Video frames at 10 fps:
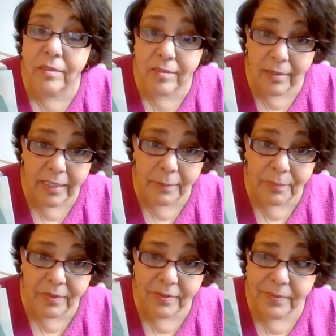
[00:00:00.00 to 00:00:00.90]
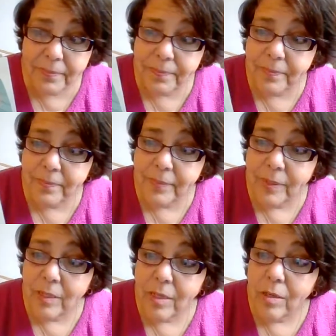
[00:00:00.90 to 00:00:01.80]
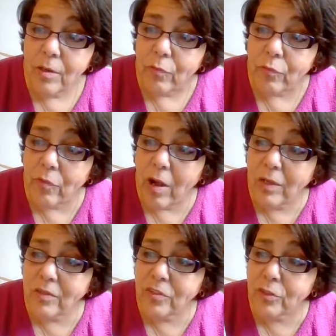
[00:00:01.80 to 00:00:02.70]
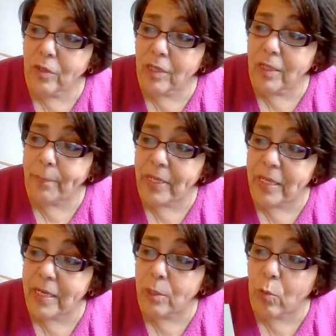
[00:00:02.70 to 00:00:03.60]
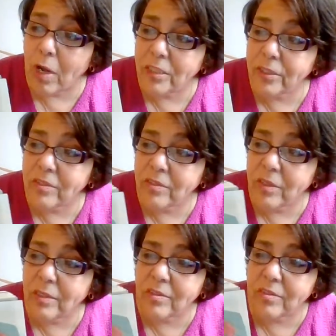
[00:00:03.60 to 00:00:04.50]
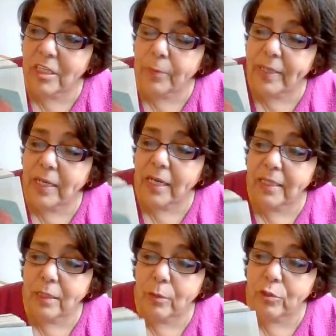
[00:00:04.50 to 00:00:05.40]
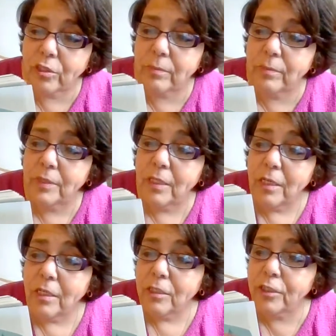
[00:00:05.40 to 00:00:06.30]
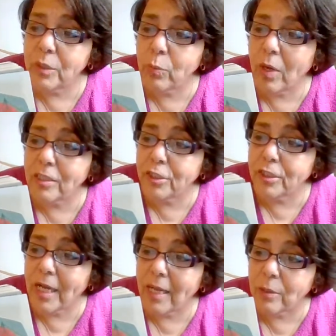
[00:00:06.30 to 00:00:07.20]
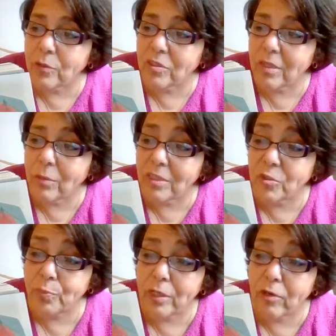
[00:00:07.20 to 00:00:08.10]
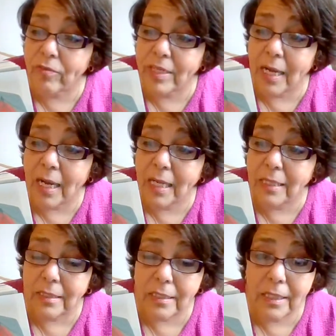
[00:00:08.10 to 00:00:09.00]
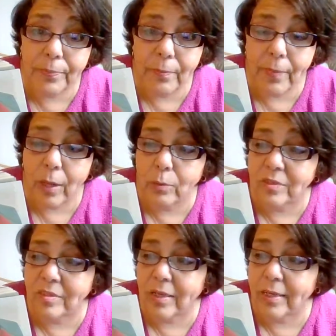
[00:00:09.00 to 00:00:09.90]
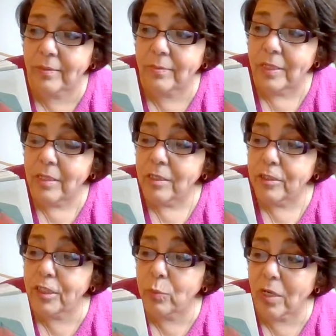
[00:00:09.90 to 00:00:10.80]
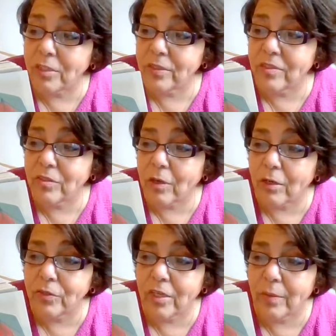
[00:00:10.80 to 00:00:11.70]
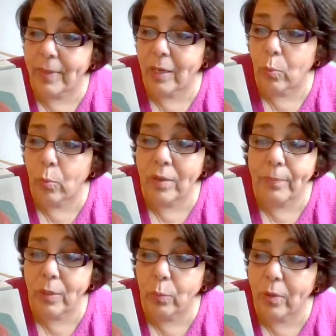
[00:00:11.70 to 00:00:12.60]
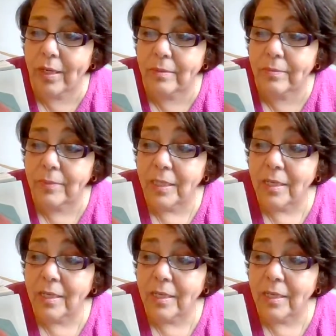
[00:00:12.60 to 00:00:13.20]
Sleeps. Roz stood on the peak and watched the sun sink behind the ocean. She watched shadows slowly spread over the island and up the mountainside. She watched the stars come out one by one